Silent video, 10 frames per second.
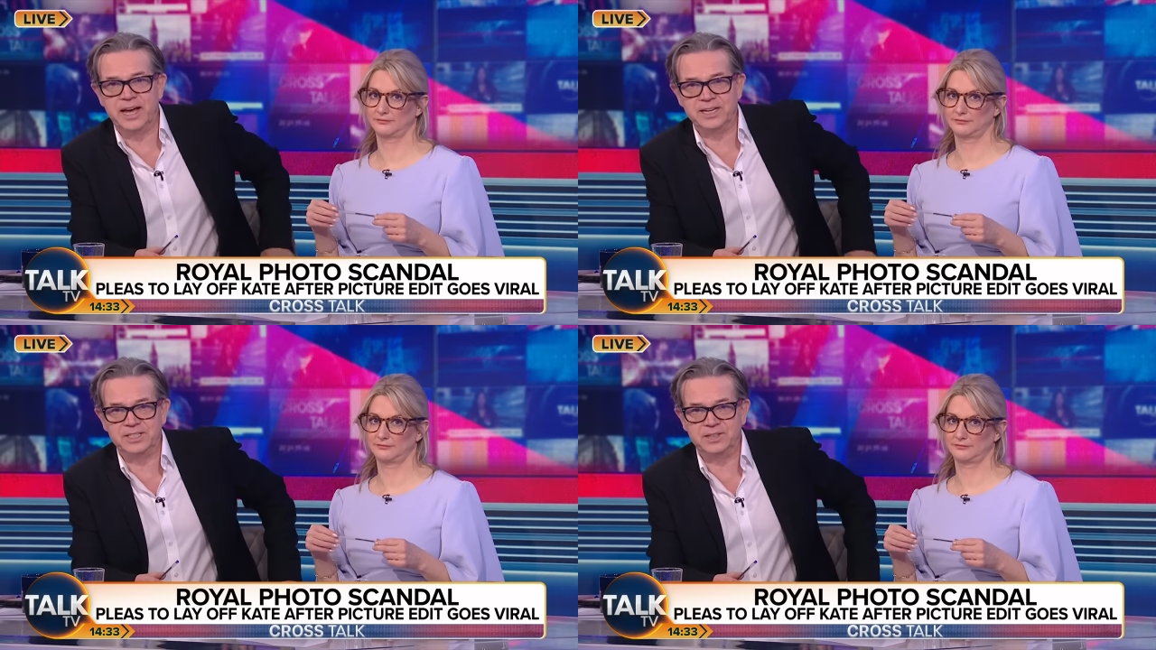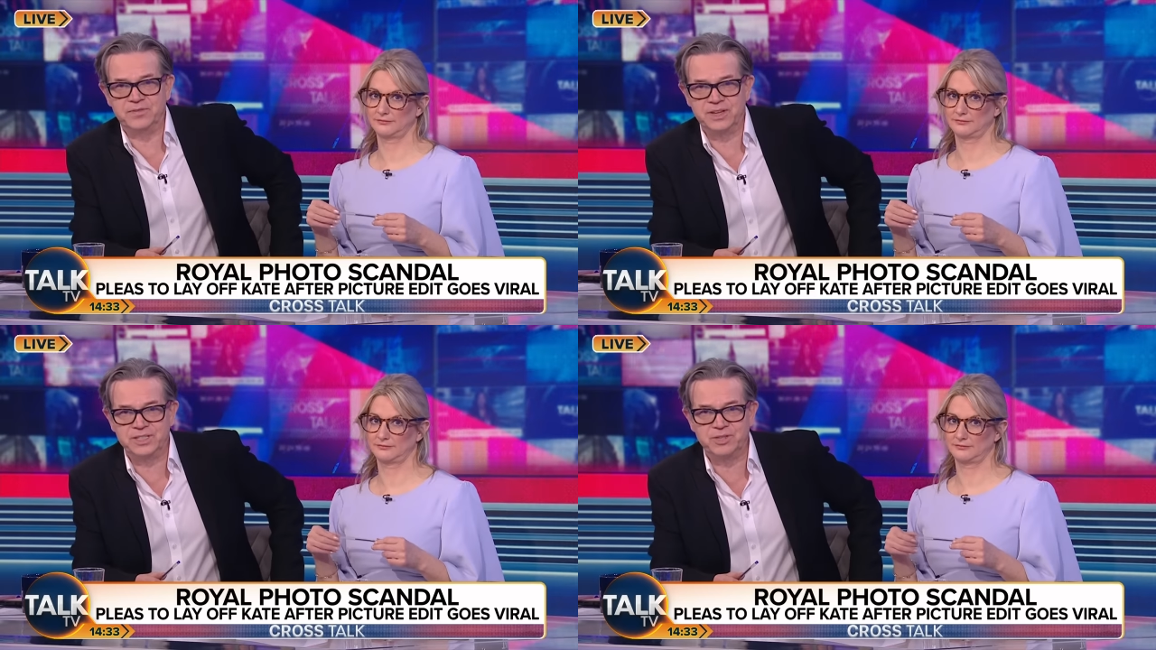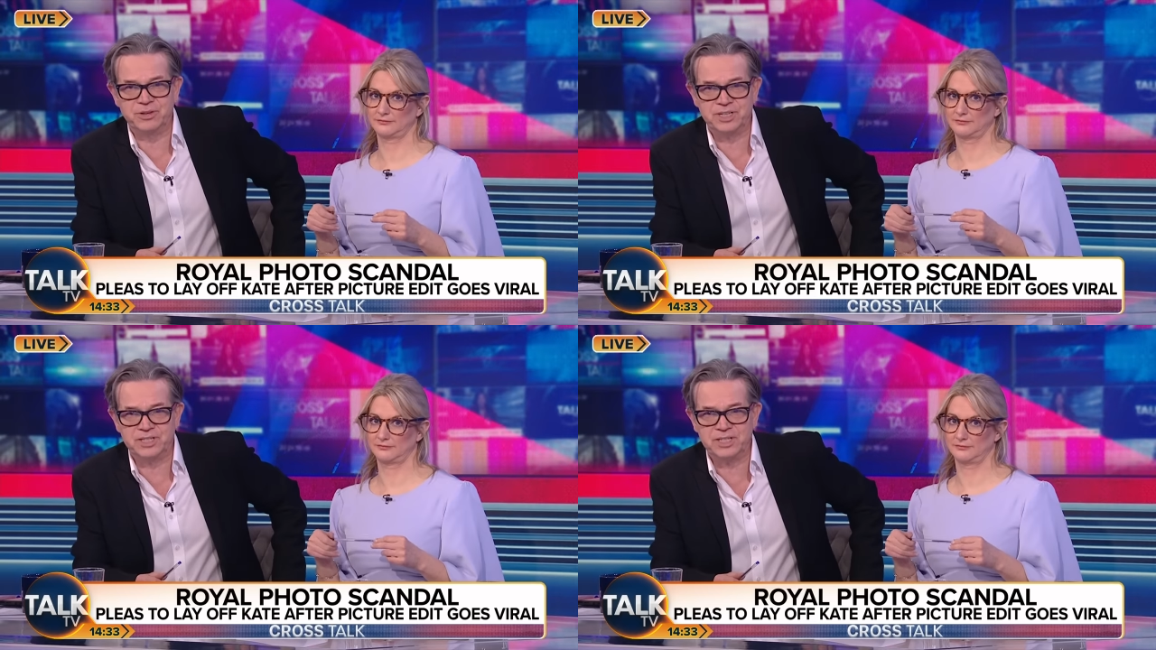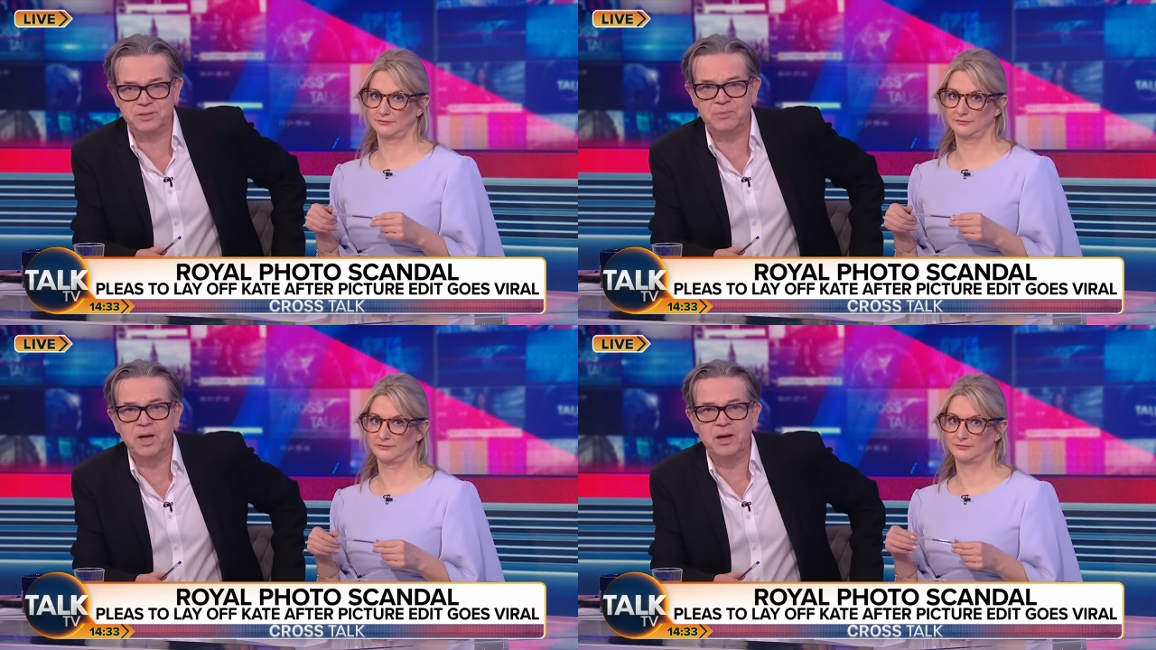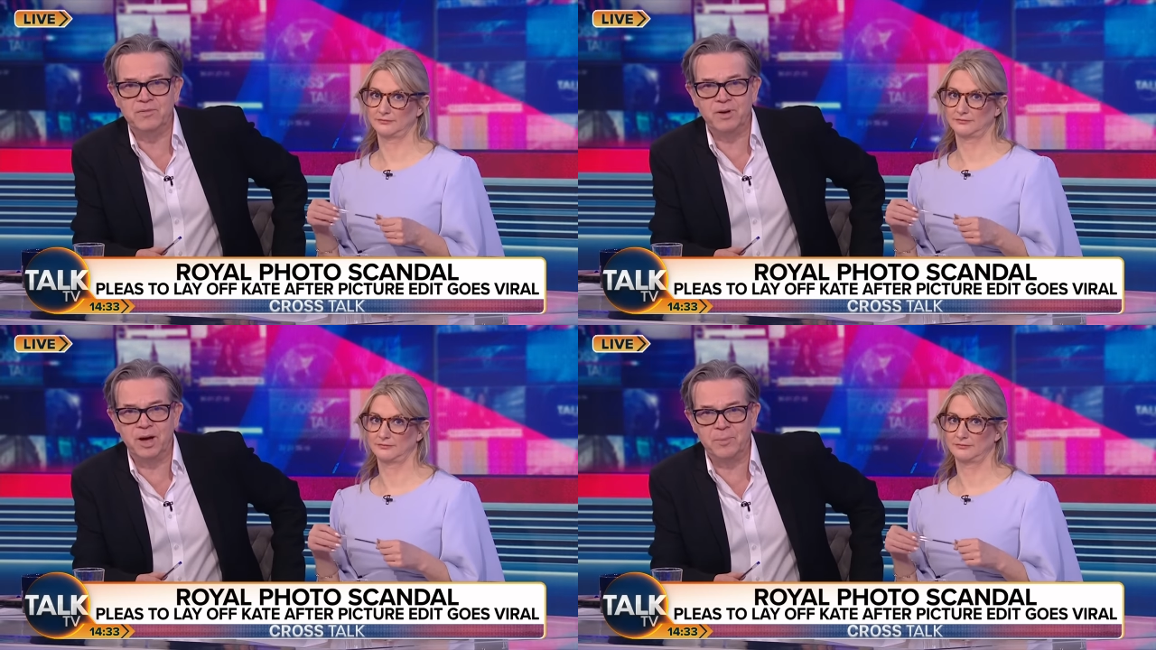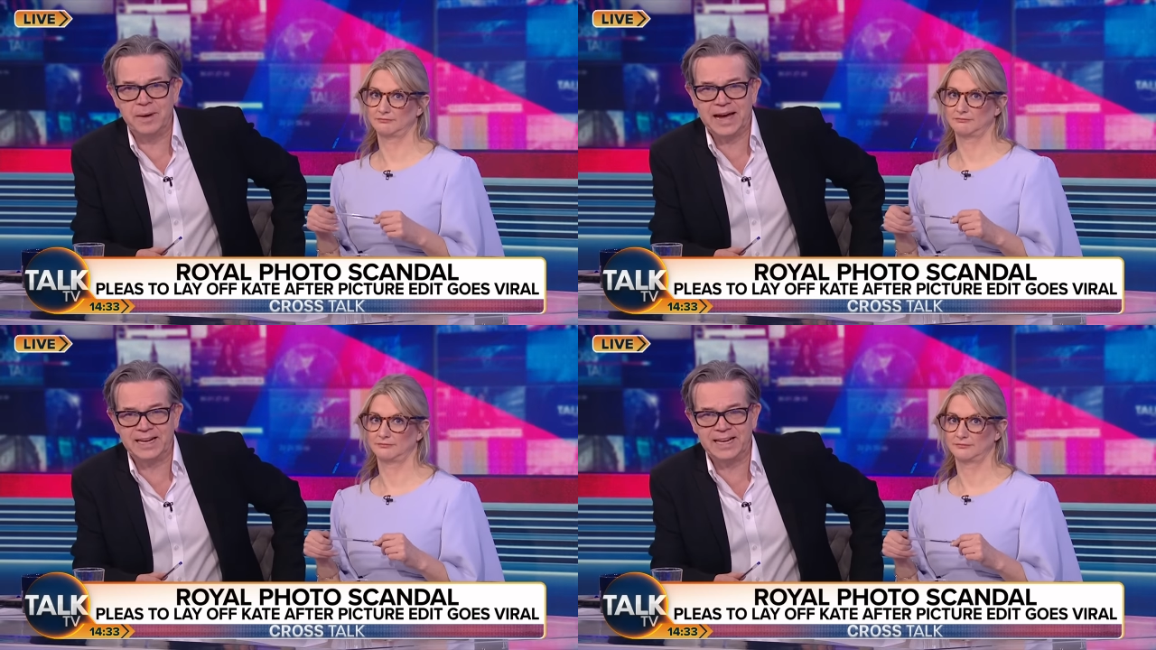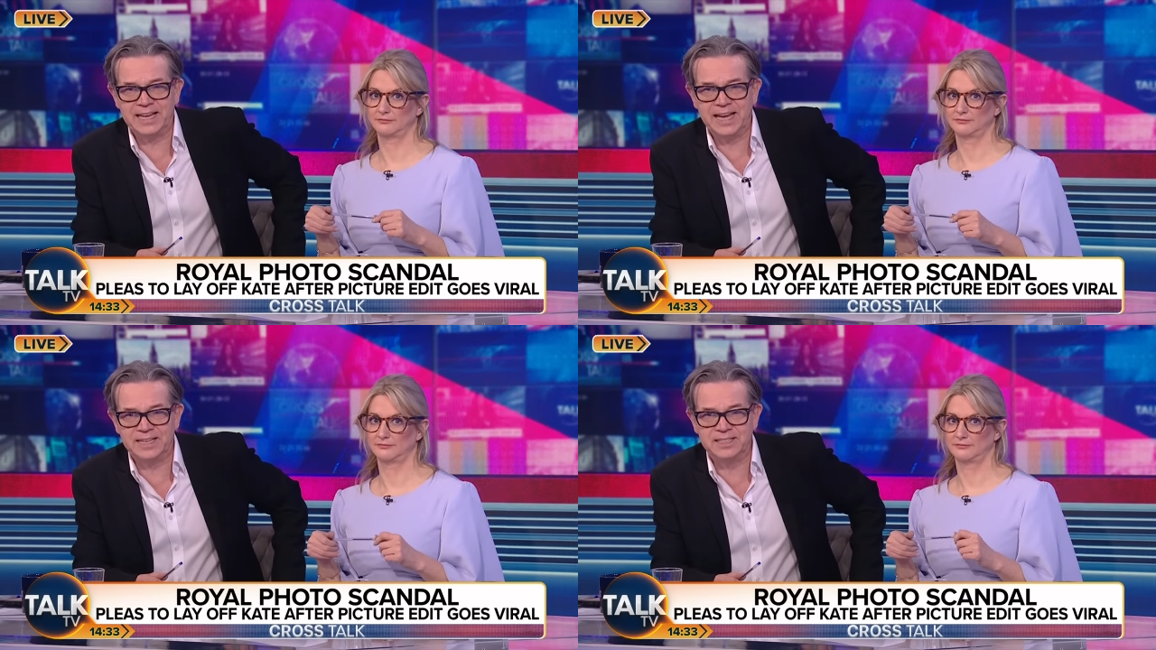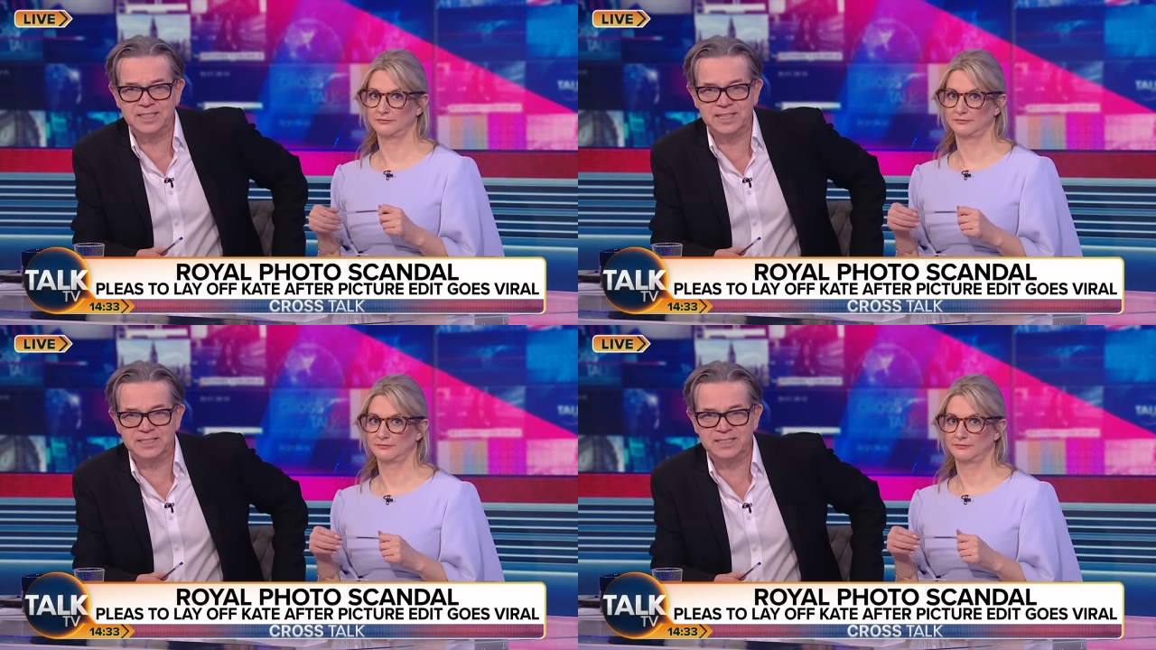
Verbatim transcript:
Speaker 1: as she faced criticism for her badly edited,